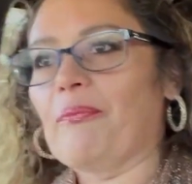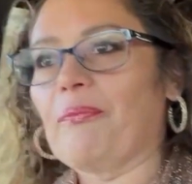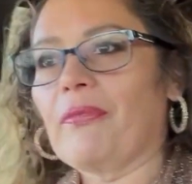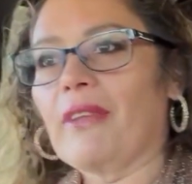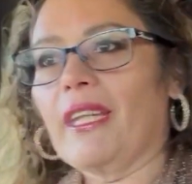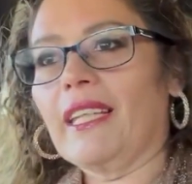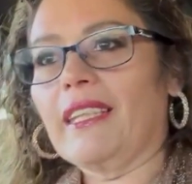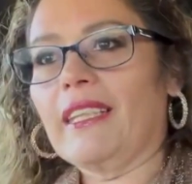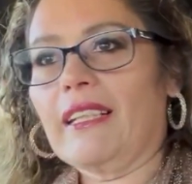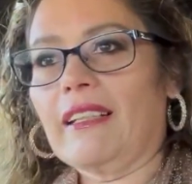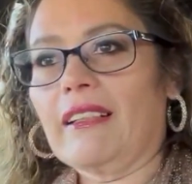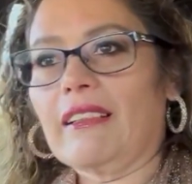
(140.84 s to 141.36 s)

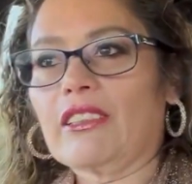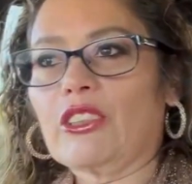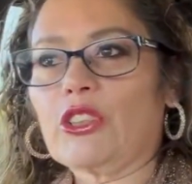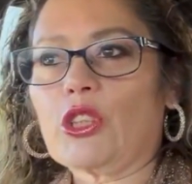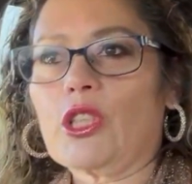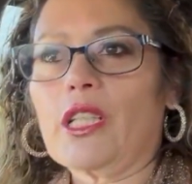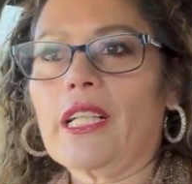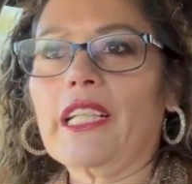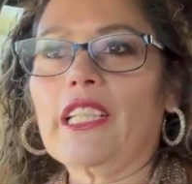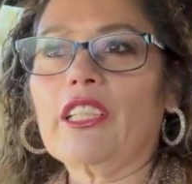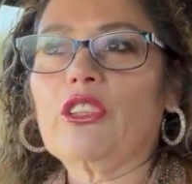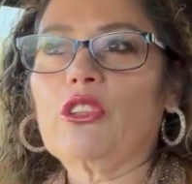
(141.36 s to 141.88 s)
that they are
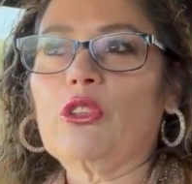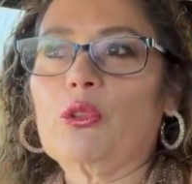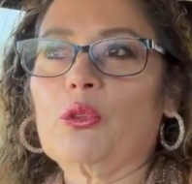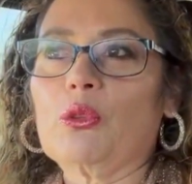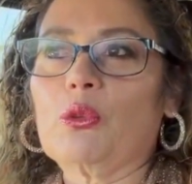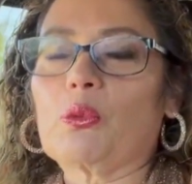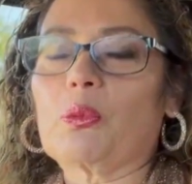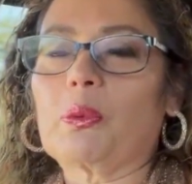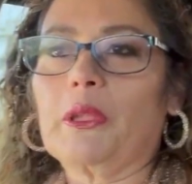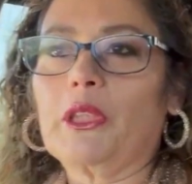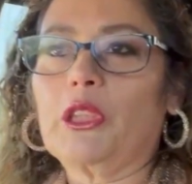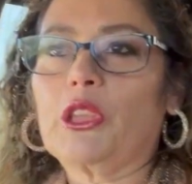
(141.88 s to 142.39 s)
trying to
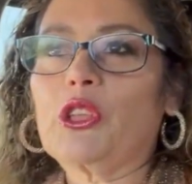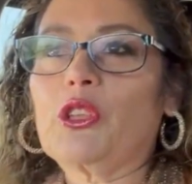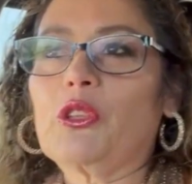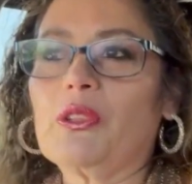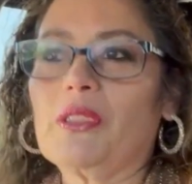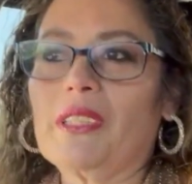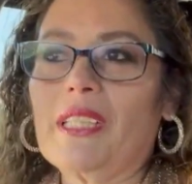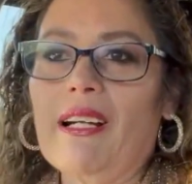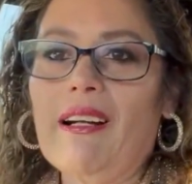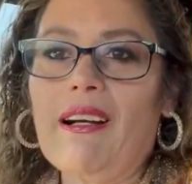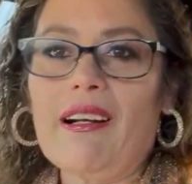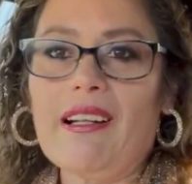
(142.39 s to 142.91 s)
reach to
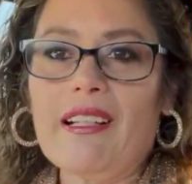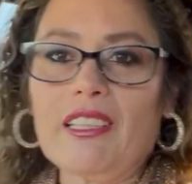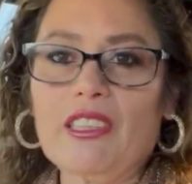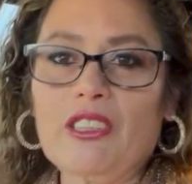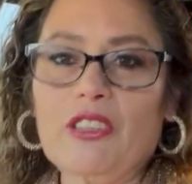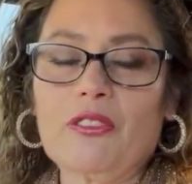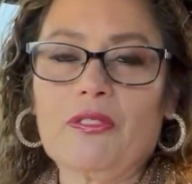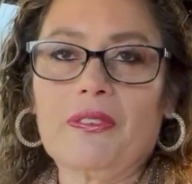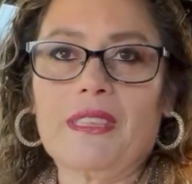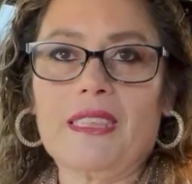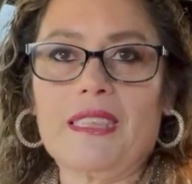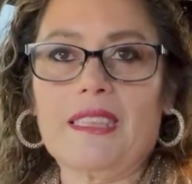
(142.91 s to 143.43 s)
the heart
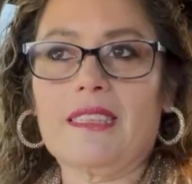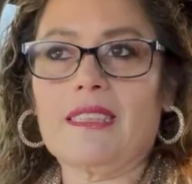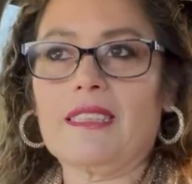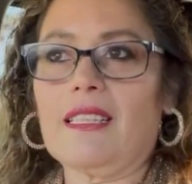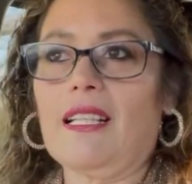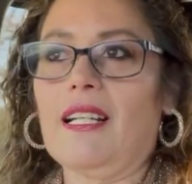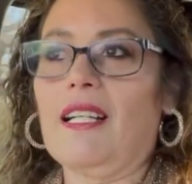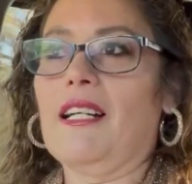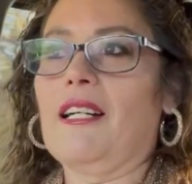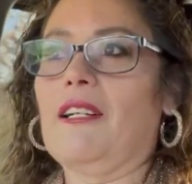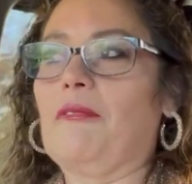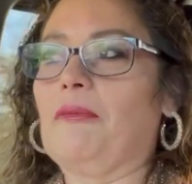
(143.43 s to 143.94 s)
of these
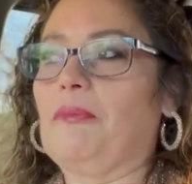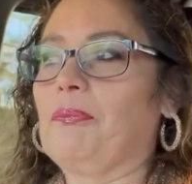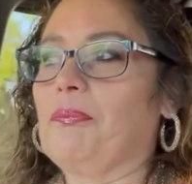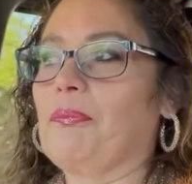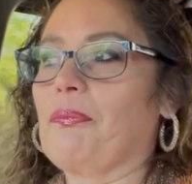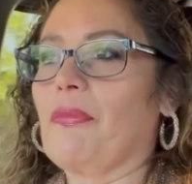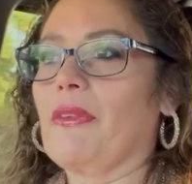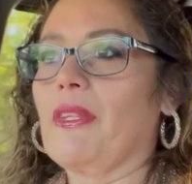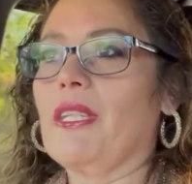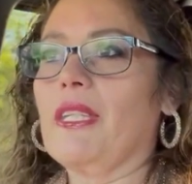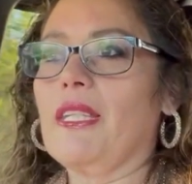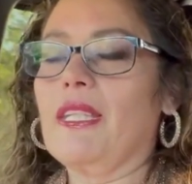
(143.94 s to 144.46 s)

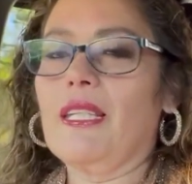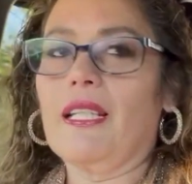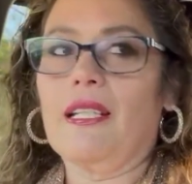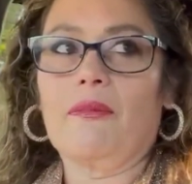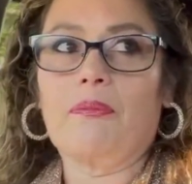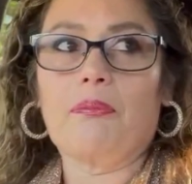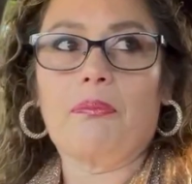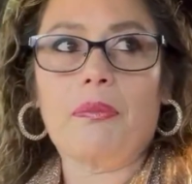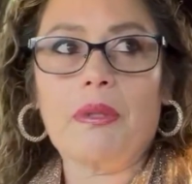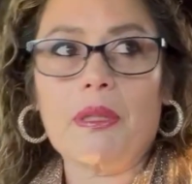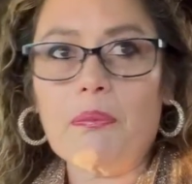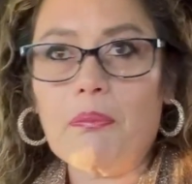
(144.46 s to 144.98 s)
young
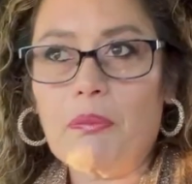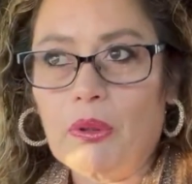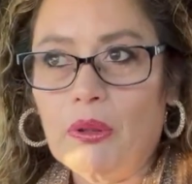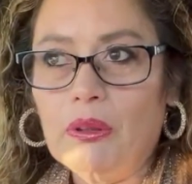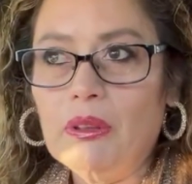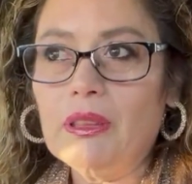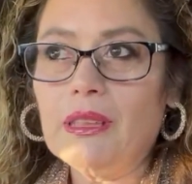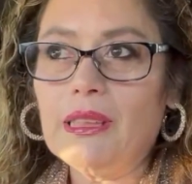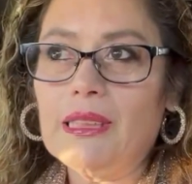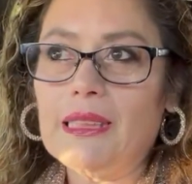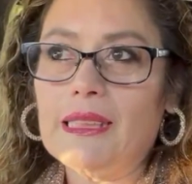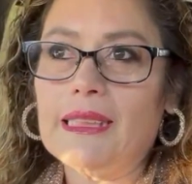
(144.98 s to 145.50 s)
people,
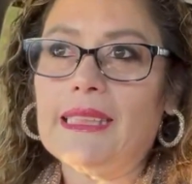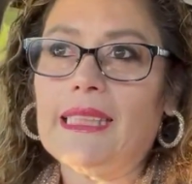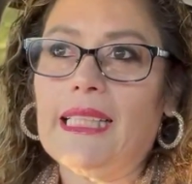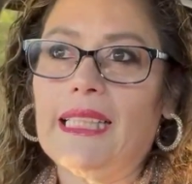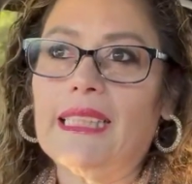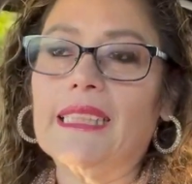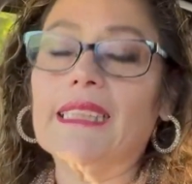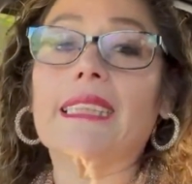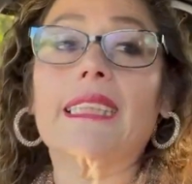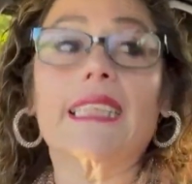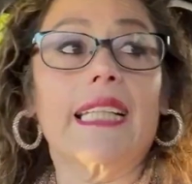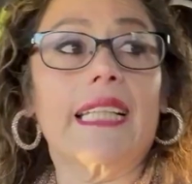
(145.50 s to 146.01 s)
in this
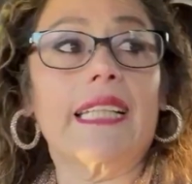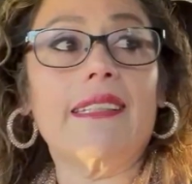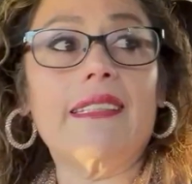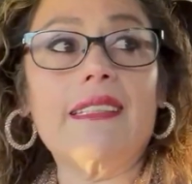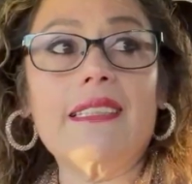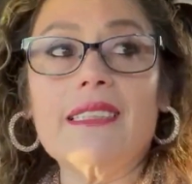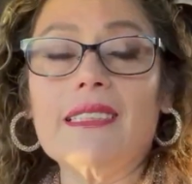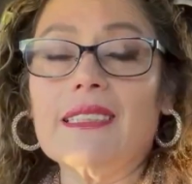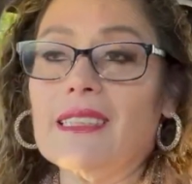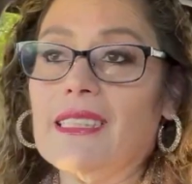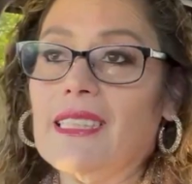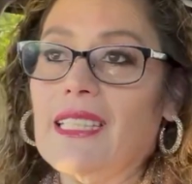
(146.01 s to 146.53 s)
case
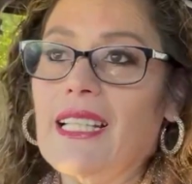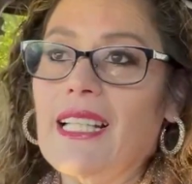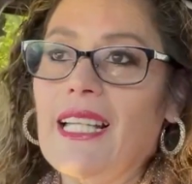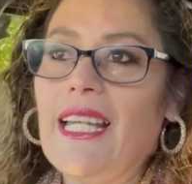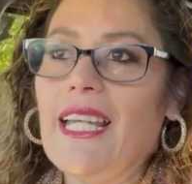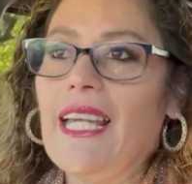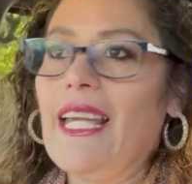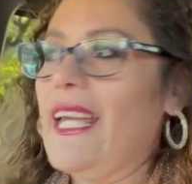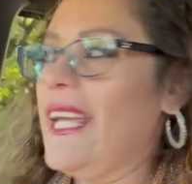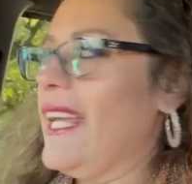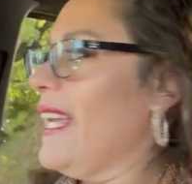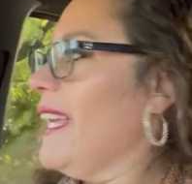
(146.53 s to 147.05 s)
ladies,
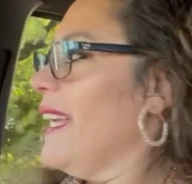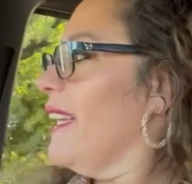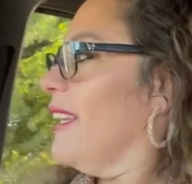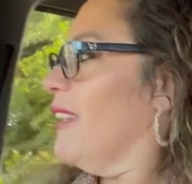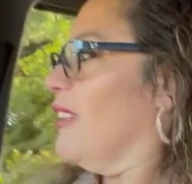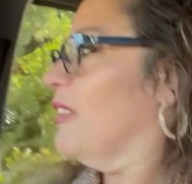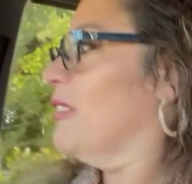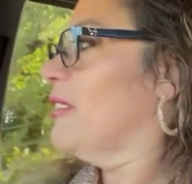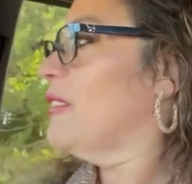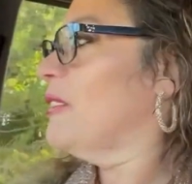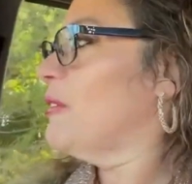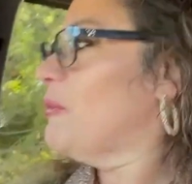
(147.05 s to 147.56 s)

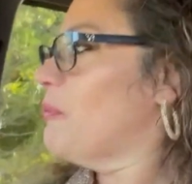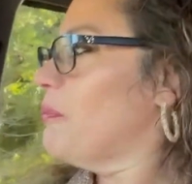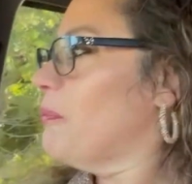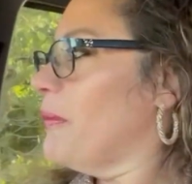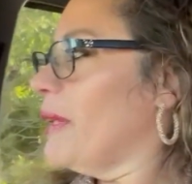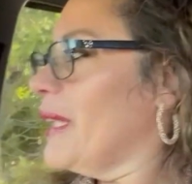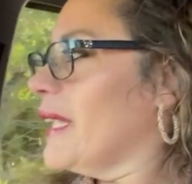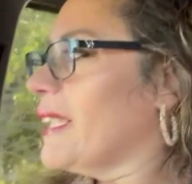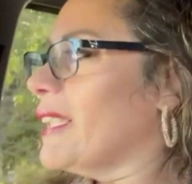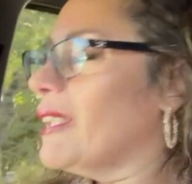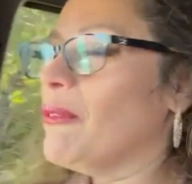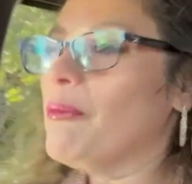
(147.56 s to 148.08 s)
and
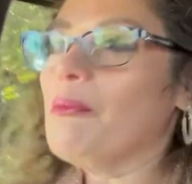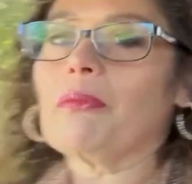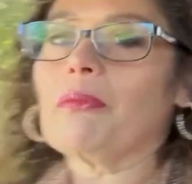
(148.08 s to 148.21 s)
make them